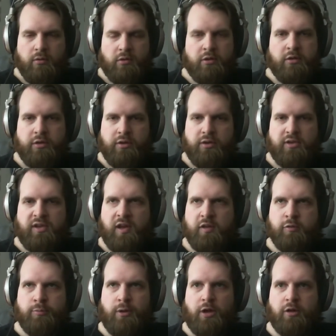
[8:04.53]
cleared a
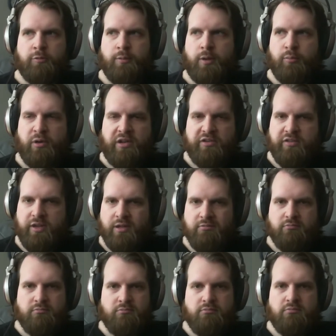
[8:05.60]
text box by
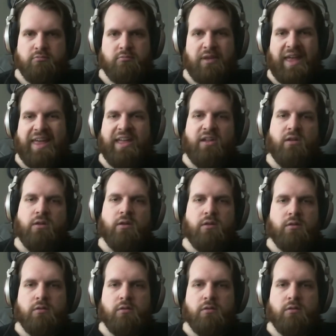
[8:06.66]
pressing L